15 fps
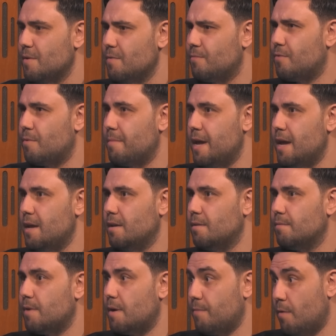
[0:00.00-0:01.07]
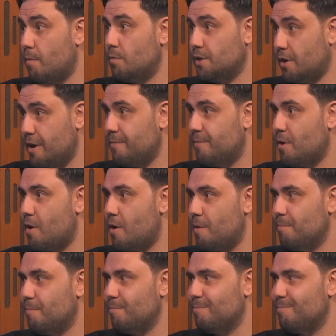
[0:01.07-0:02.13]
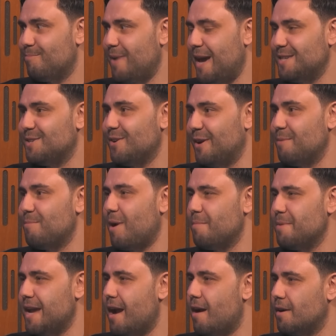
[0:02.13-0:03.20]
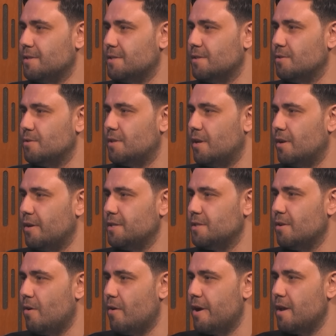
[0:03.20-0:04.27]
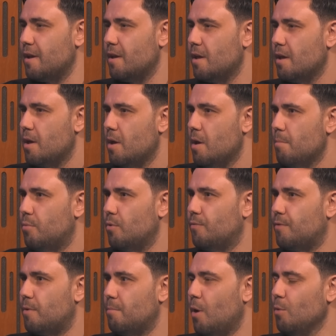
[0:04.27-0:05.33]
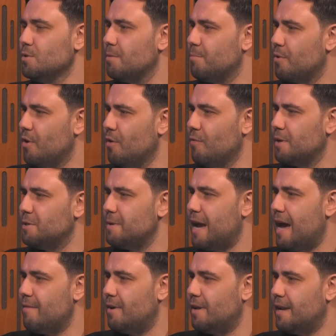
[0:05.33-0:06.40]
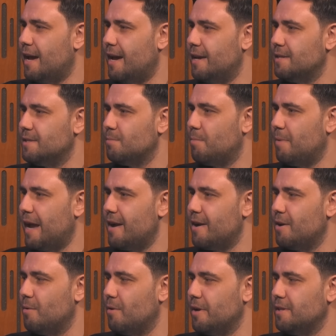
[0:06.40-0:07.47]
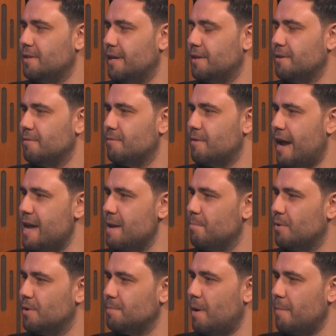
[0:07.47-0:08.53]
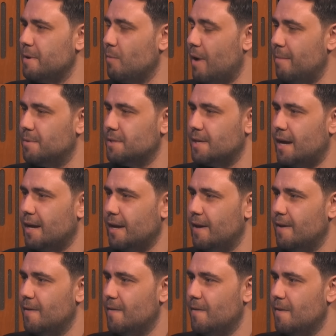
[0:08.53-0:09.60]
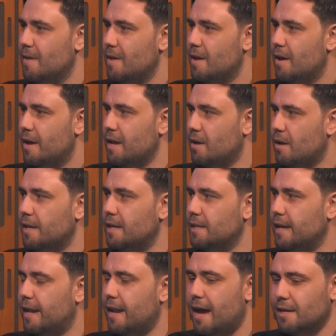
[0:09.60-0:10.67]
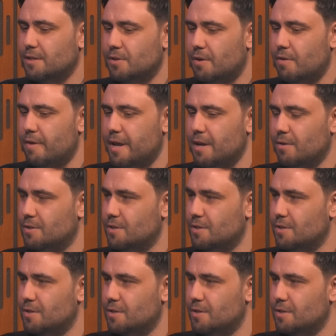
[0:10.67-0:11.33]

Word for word: For any? me, oh, sorry, for our best signing, probably Eriksson, just a nice story. Okay, right. But for most improved, which we have on that, is a player who I didn't rate, but probably Wan-Bissaka. Okay, I think Ten Hag's done a really good job. So this is